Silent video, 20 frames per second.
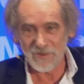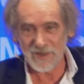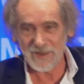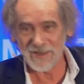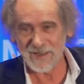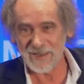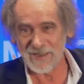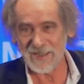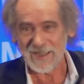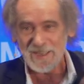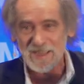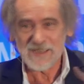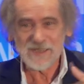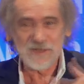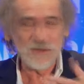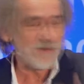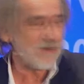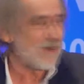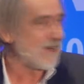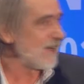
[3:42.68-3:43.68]
when, uh, as
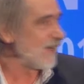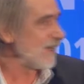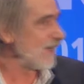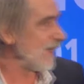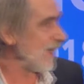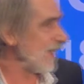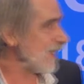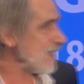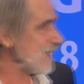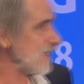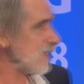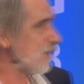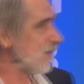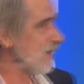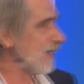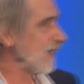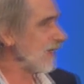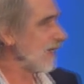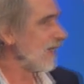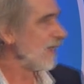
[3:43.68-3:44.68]
you were uh,
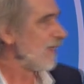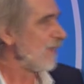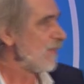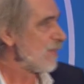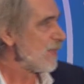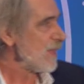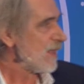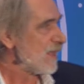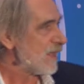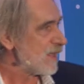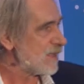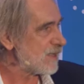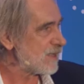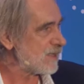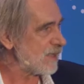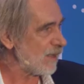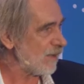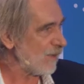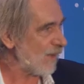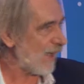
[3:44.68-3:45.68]
answering.
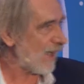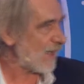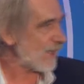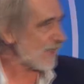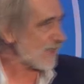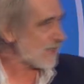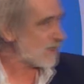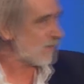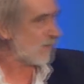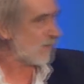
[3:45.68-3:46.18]
So I guess